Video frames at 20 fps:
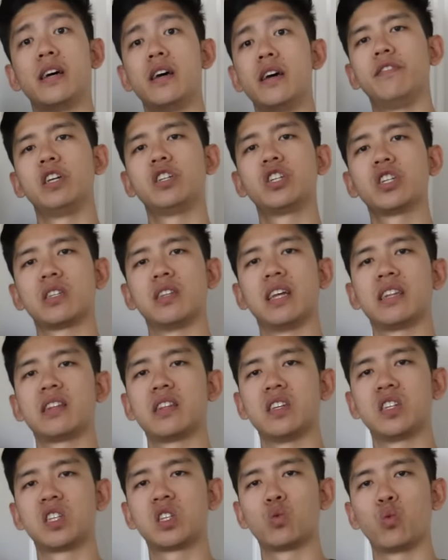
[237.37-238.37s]
if you just let
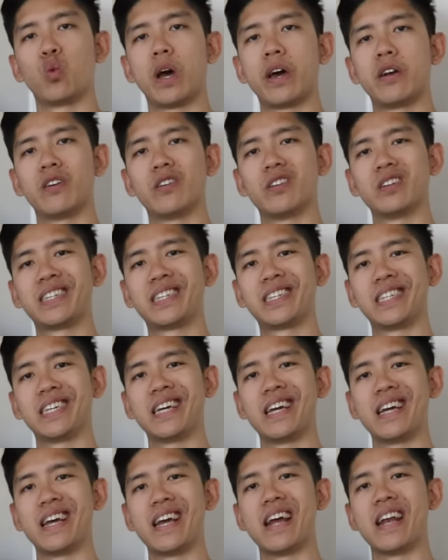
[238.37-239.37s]
this sweater
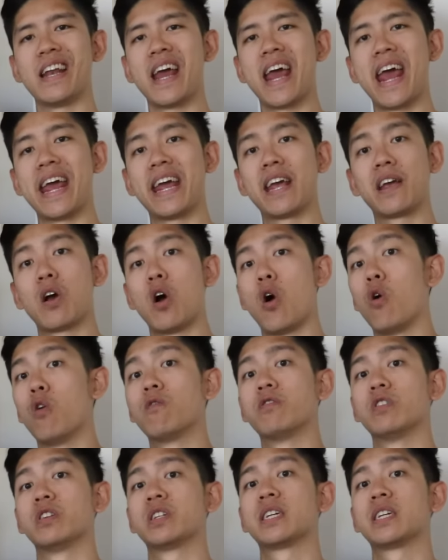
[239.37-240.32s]
sit and hang over